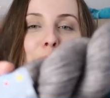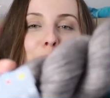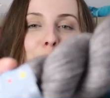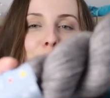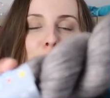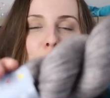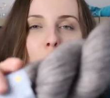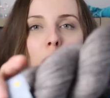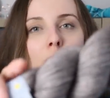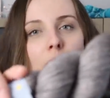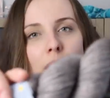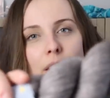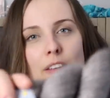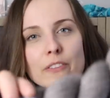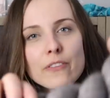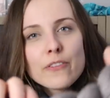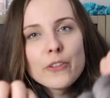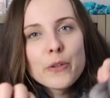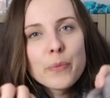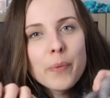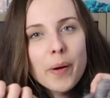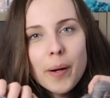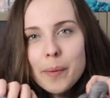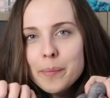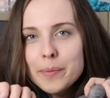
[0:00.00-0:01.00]
whose wife
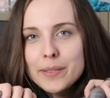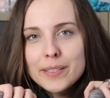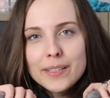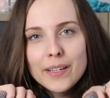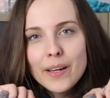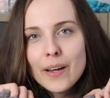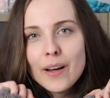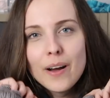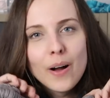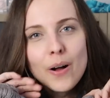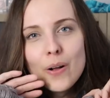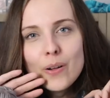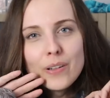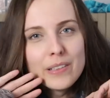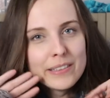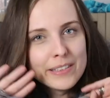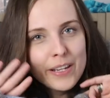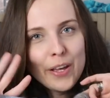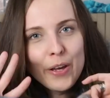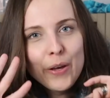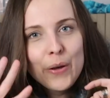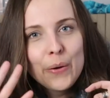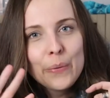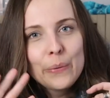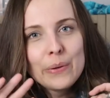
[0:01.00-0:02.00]
you probably all
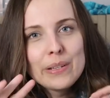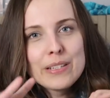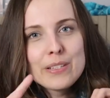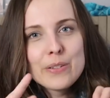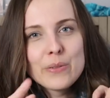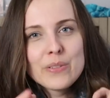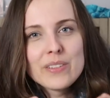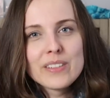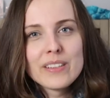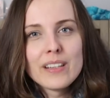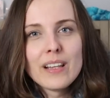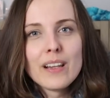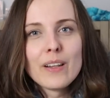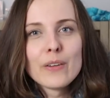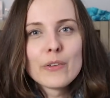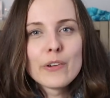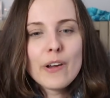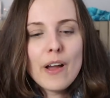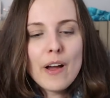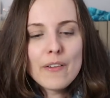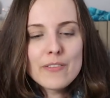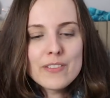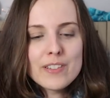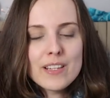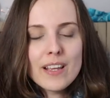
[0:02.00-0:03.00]
know is Justyna
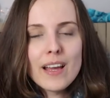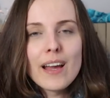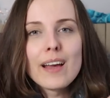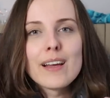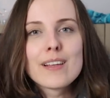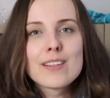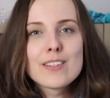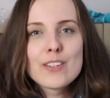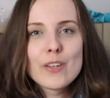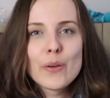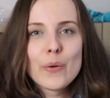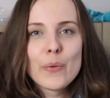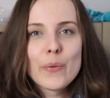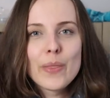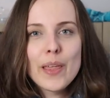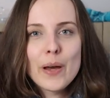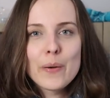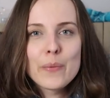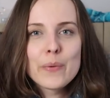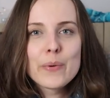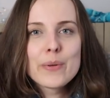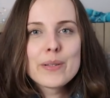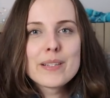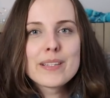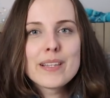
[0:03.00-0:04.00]
Lorkowska. So
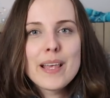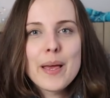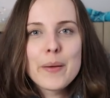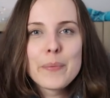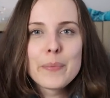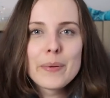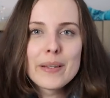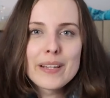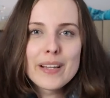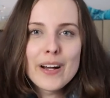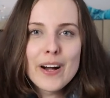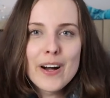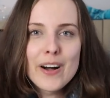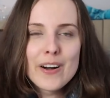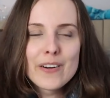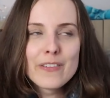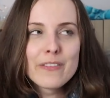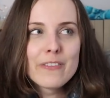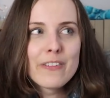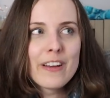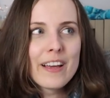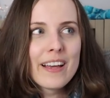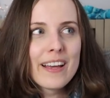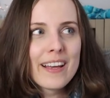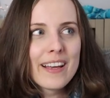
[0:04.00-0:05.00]
that was a bit of
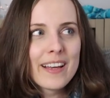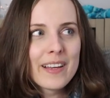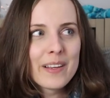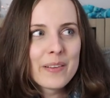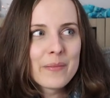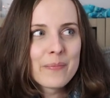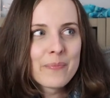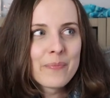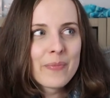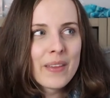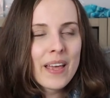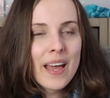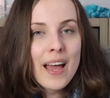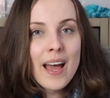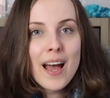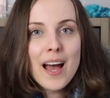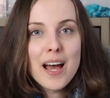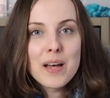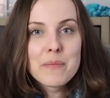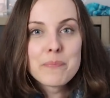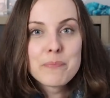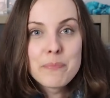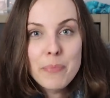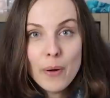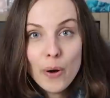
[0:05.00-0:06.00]
um,
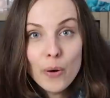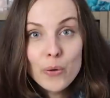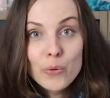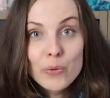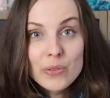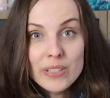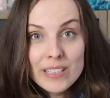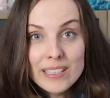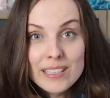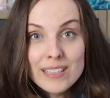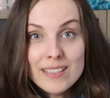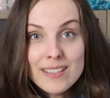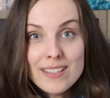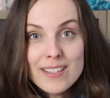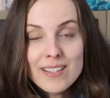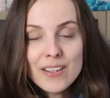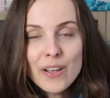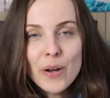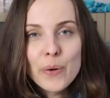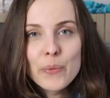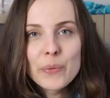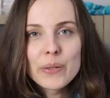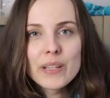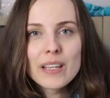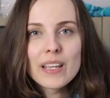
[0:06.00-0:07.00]
a bonus
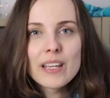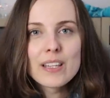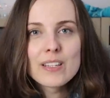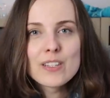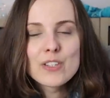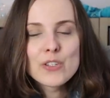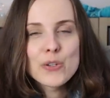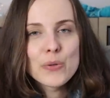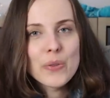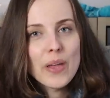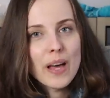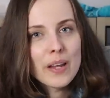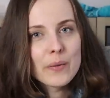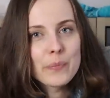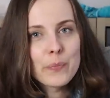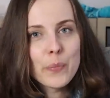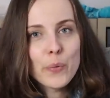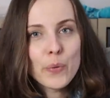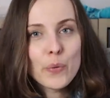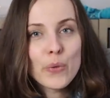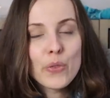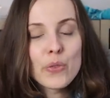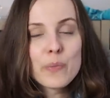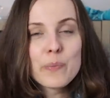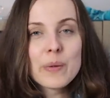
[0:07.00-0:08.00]
going into that
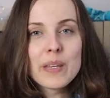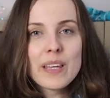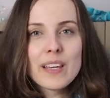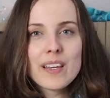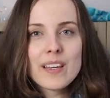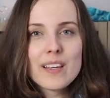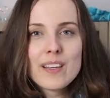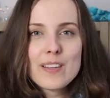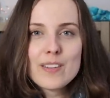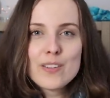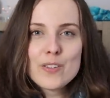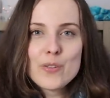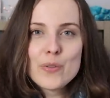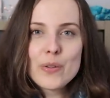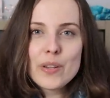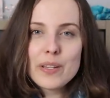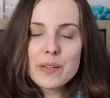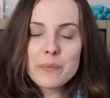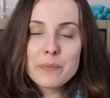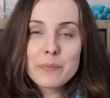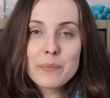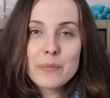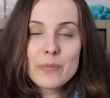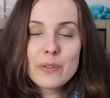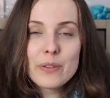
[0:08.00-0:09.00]
booth because you
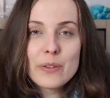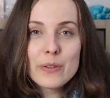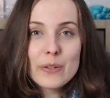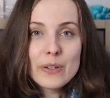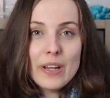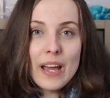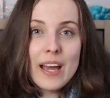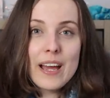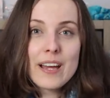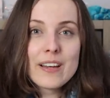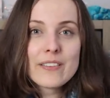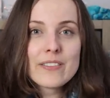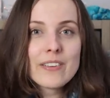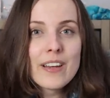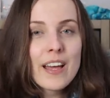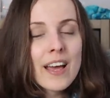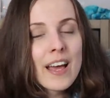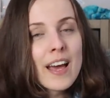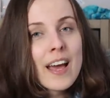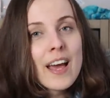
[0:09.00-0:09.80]
can you could have